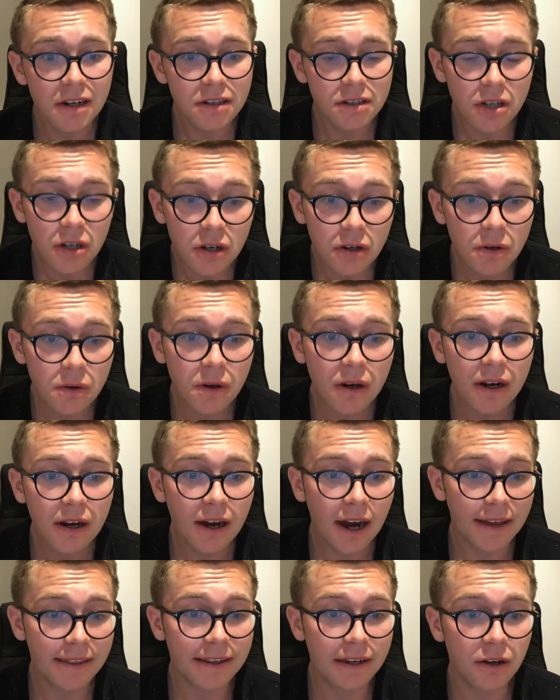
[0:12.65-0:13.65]
Two,
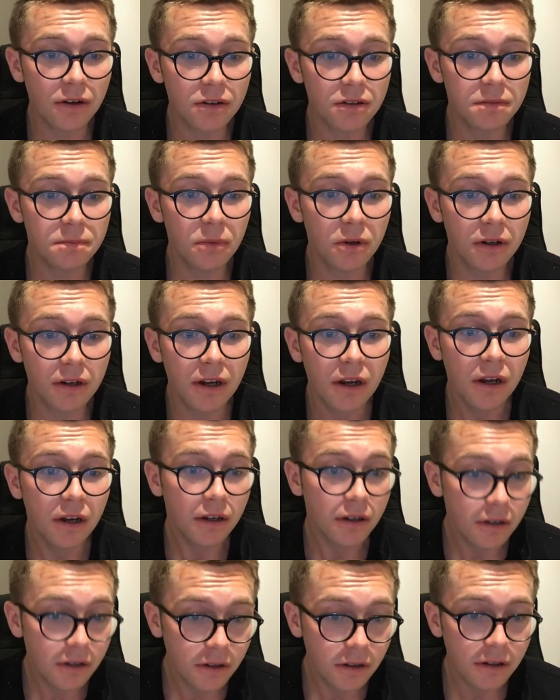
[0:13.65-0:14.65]
I think Usman
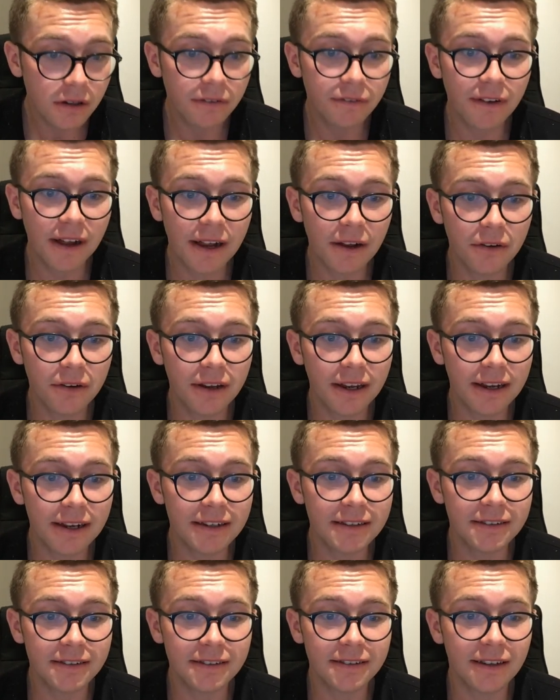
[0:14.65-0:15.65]
Gul, the founder,
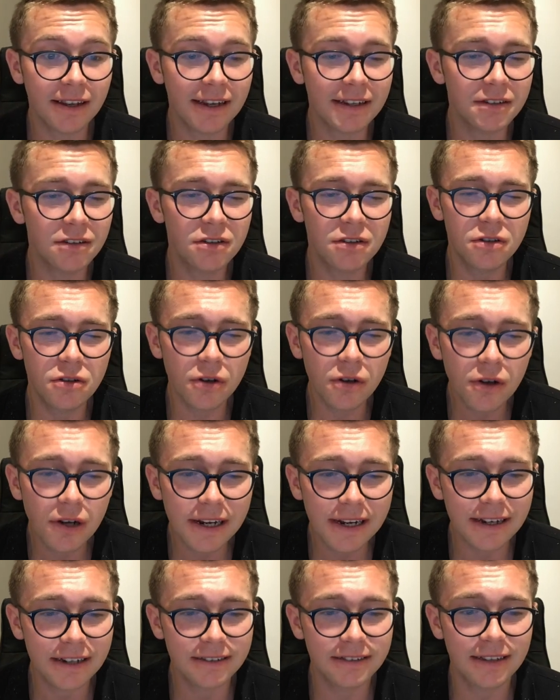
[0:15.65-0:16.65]
is
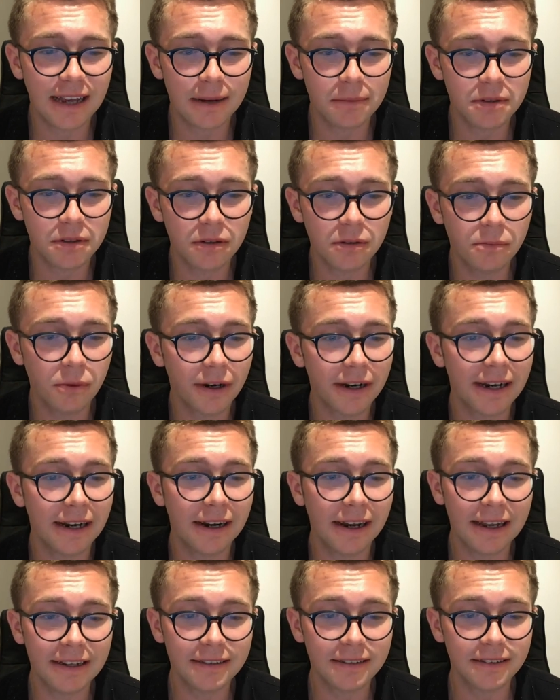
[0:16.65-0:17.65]
truly exceptional,
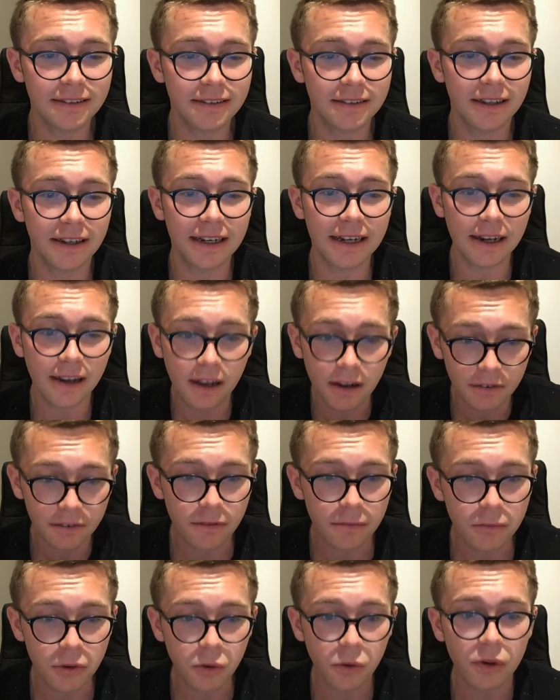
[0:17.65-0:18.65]
bringing lessons that he learned
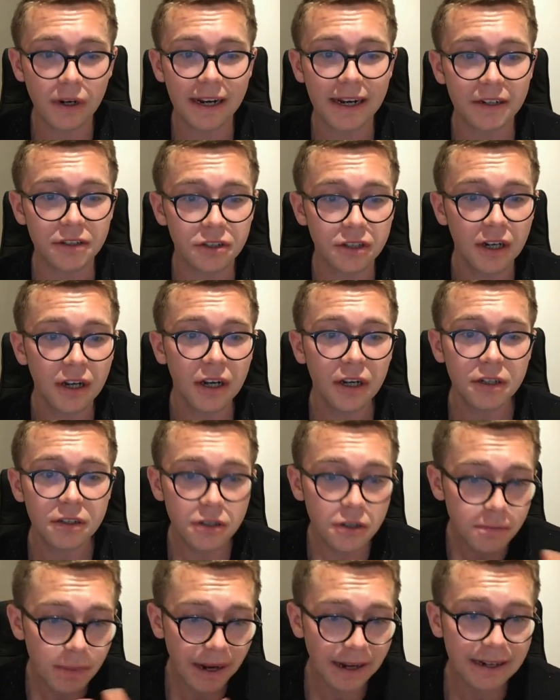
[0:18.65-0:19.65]
from DoorDash
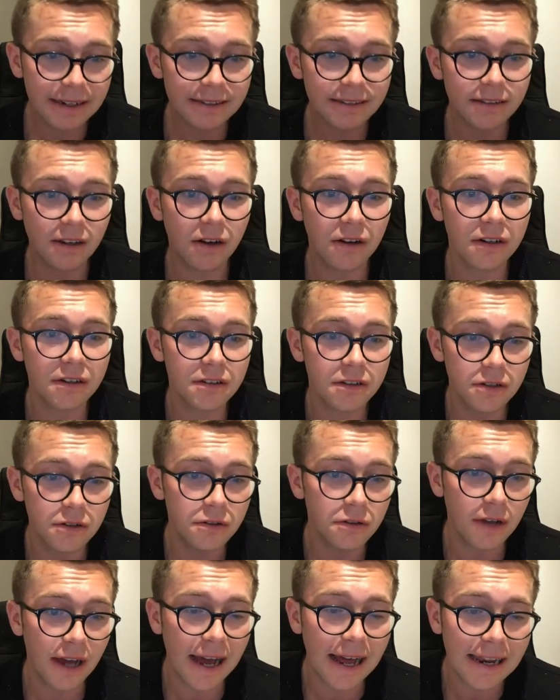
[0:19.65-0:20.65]
to Pakistan and
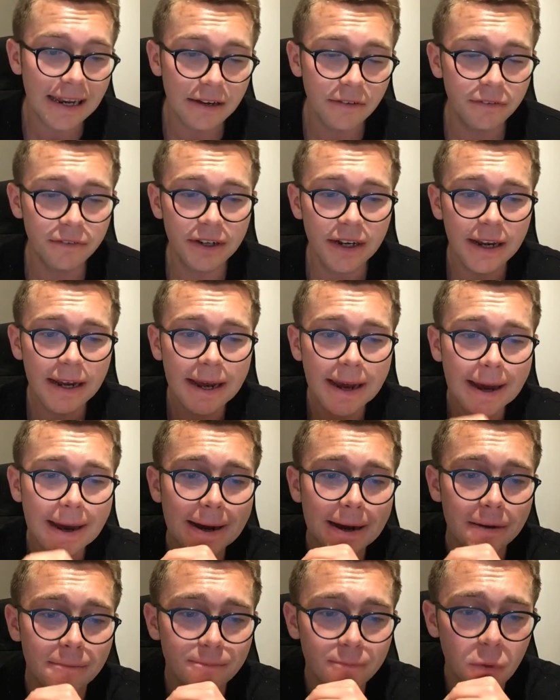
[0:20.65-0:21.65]
to Airlift,
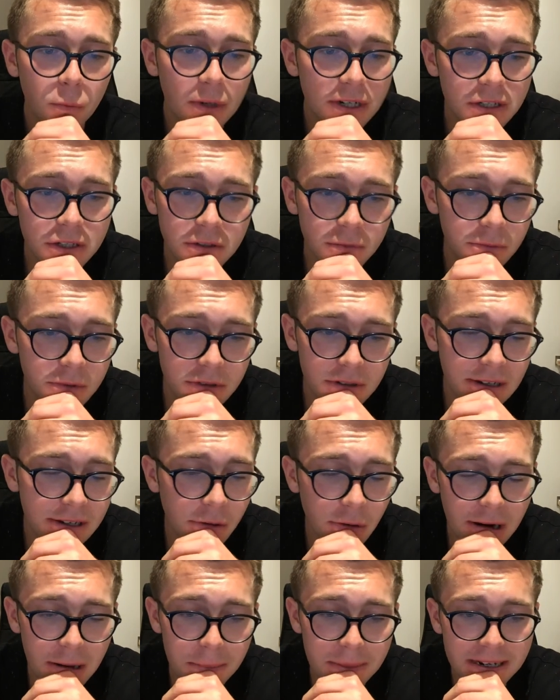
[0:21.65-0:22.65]
which was
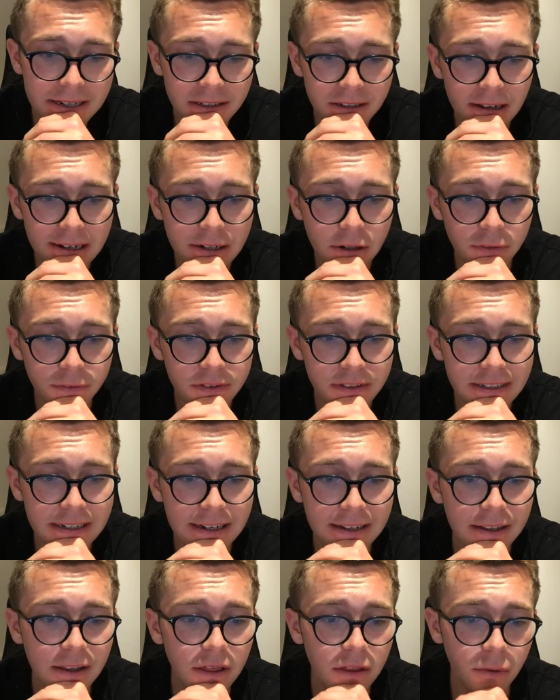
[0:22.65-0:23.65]
incredibly exciting, obviously.
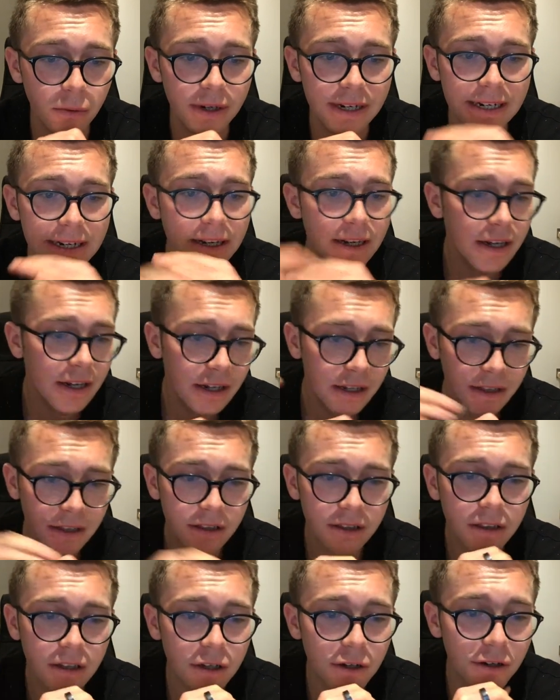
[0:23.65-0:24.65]
And then three,
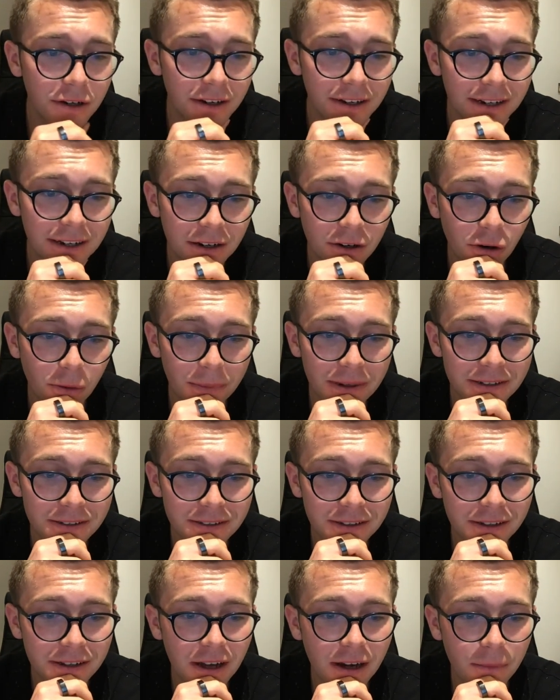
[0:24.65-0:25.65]
the unit
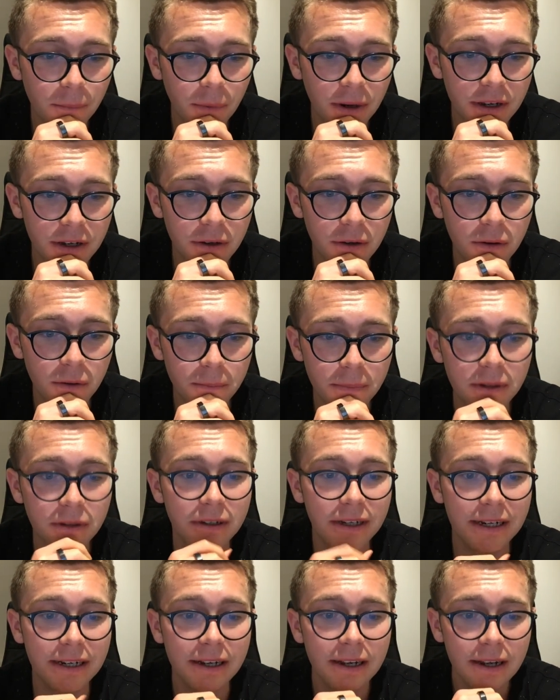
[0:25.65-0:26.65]
economics that come when you're
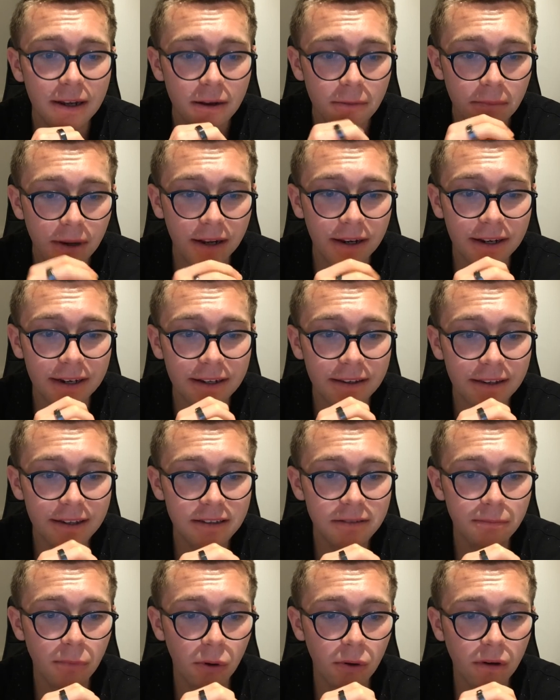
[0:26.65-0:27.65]
building bluntly
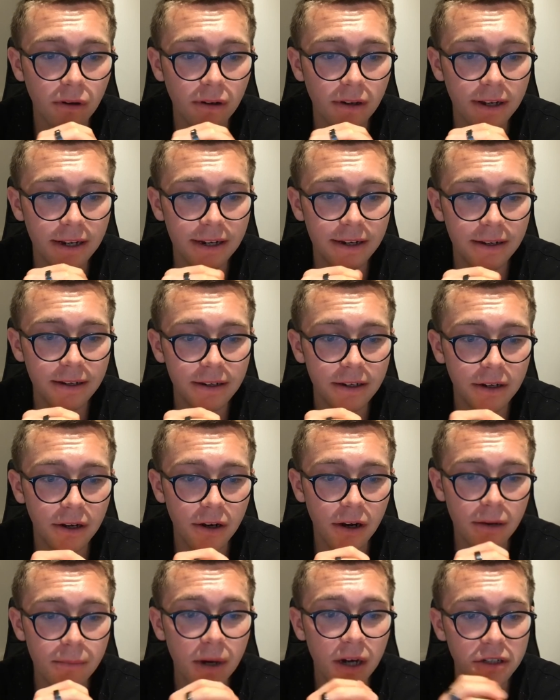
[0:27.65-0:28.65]
this model in
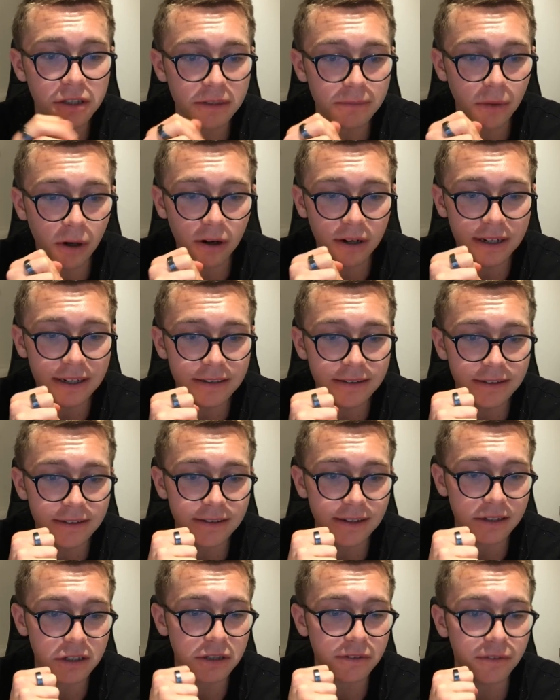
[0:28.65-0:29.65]
emerging markets
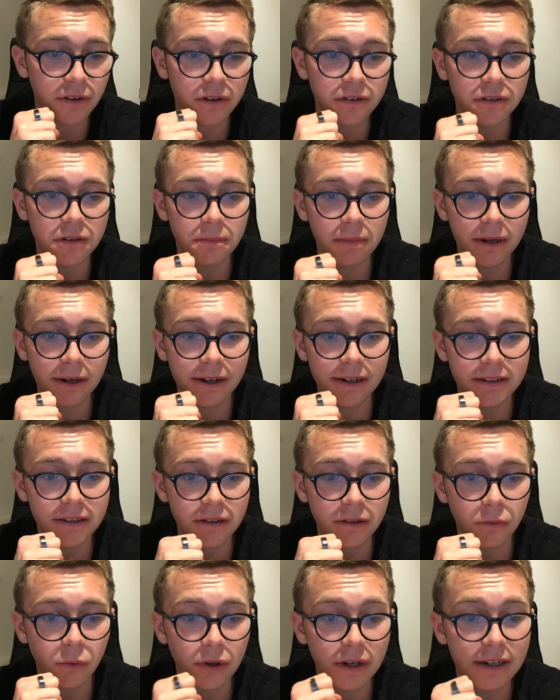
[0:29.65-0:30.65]
is actually far superior
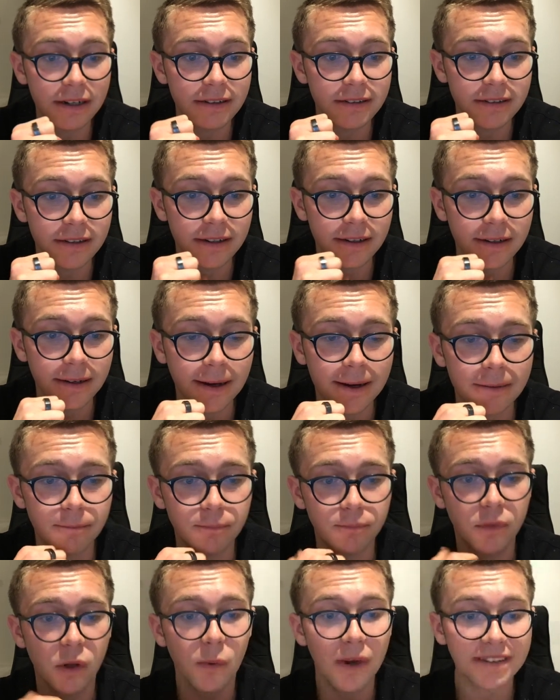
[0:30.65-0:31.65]
to what it is in
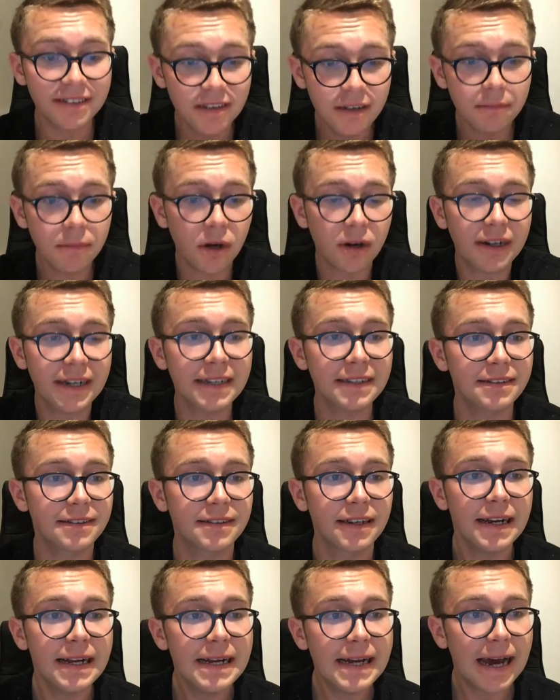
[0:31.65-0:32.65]
Western
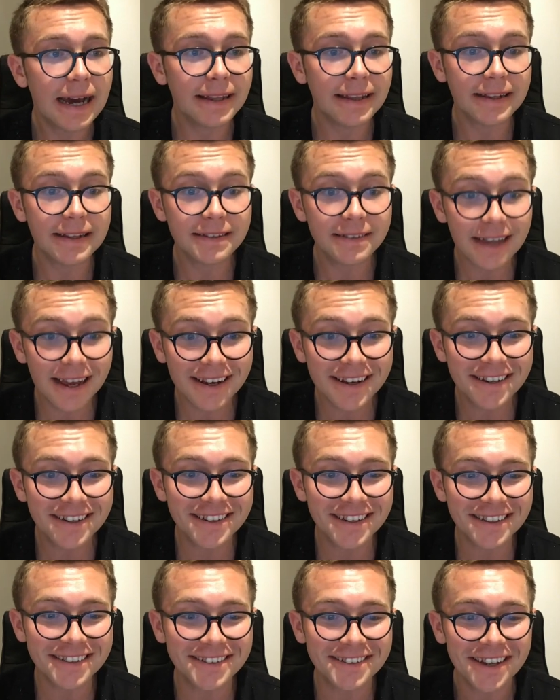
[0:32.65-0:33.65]
markets. And then the
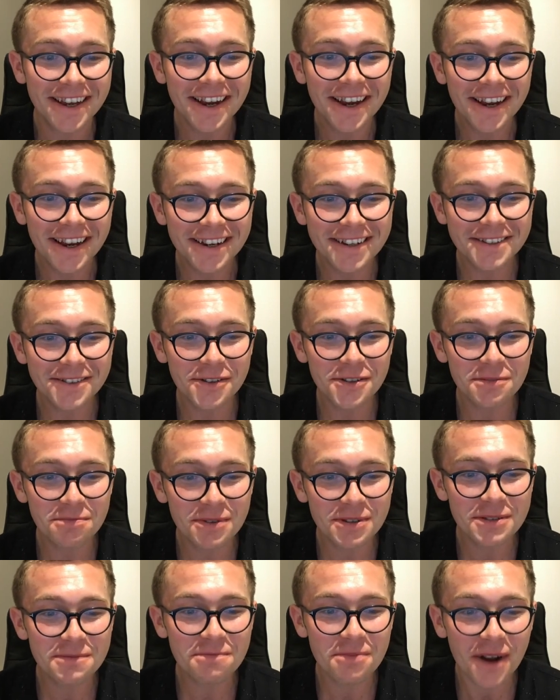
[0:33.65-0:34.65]
second is
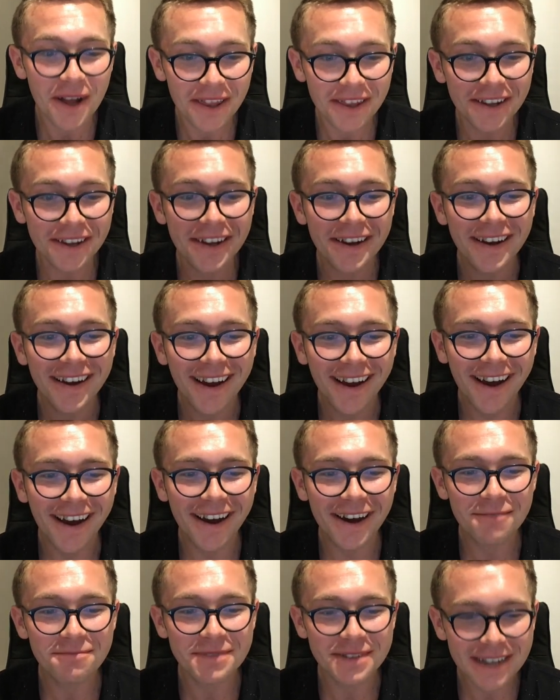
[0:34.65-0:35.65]
Usman's brother,
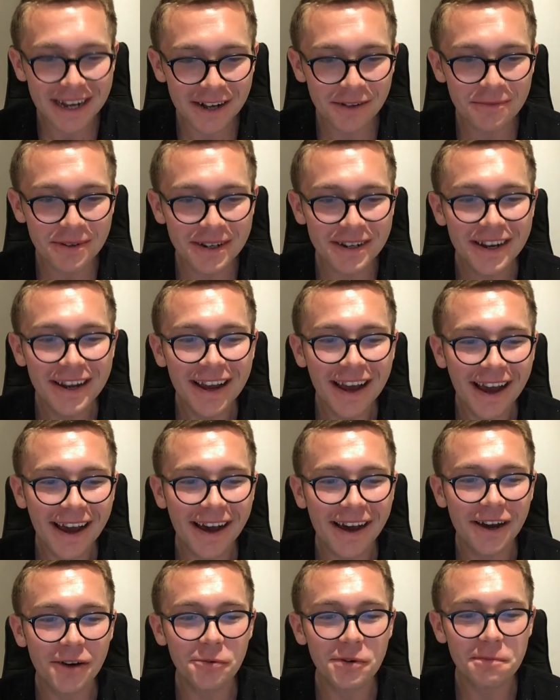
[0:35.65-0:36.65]
Salman,
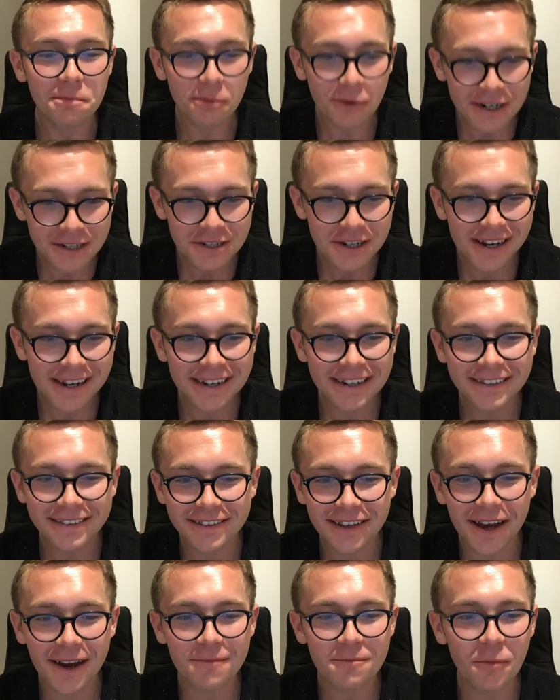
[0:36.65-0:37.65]
with Bridge
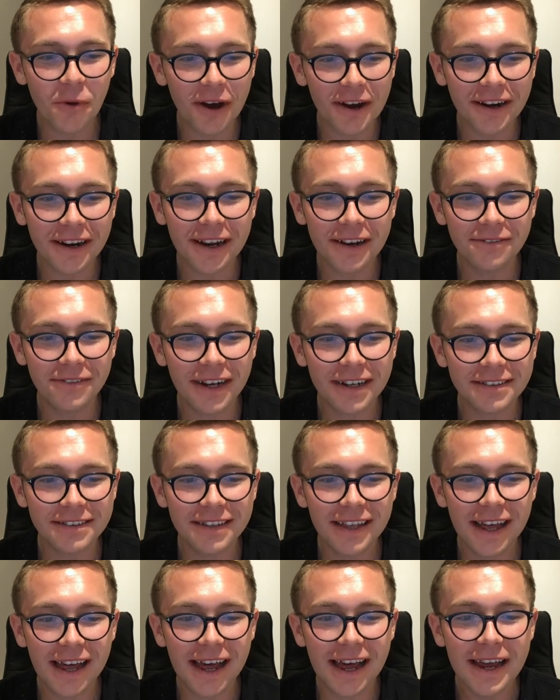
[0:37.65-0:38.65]
Links. Why did I invest
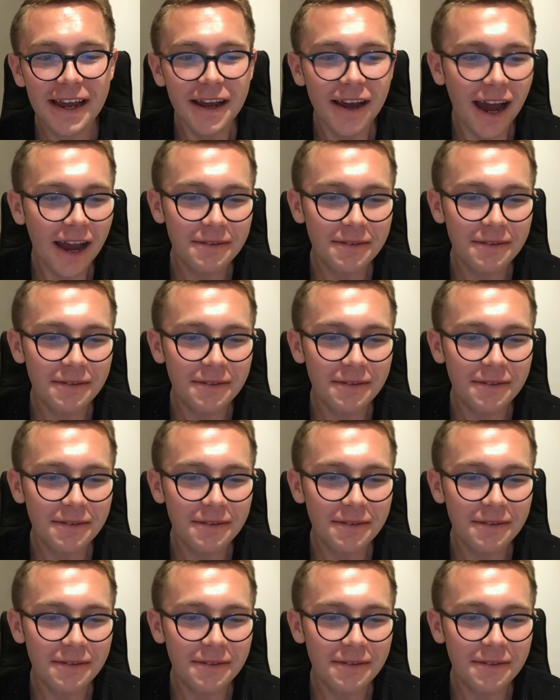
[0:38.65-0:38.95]
there?